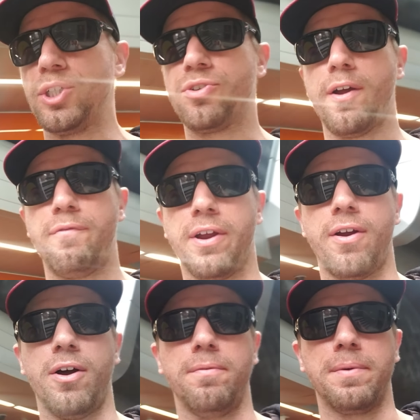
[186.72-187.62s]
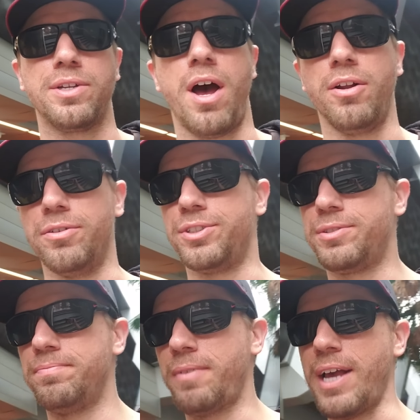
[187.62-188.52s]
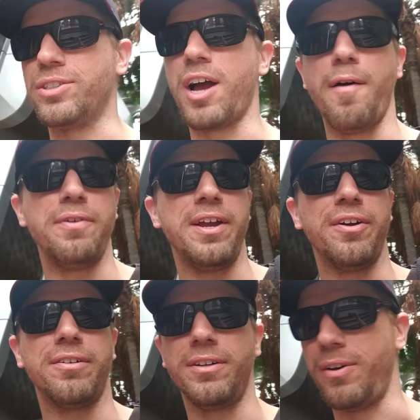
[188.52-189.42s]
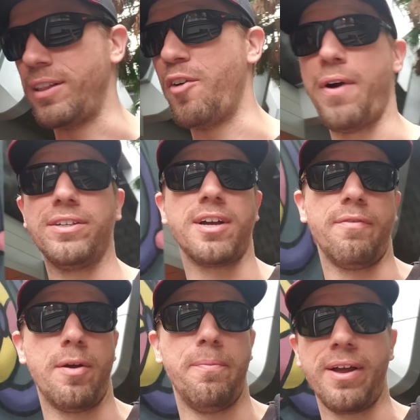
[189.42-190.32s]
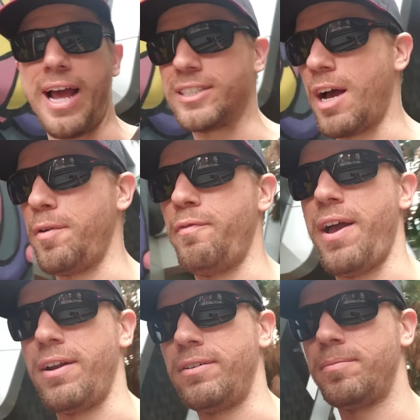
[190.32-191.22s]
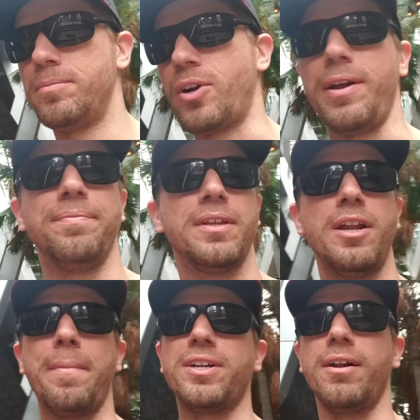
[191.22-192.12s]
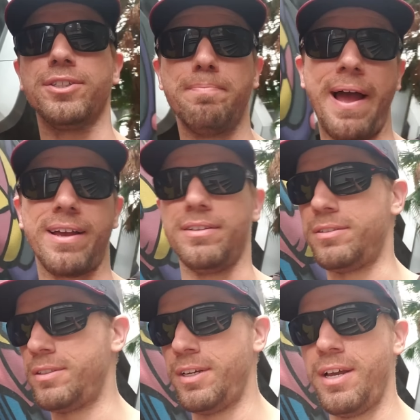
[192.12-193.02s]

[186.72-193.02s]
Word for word: trying to figure out McDonald's iced coffee here. You know, I love iced coffee. I'm a big iced coffee fan. Sorry, not McDonald's, Macca's.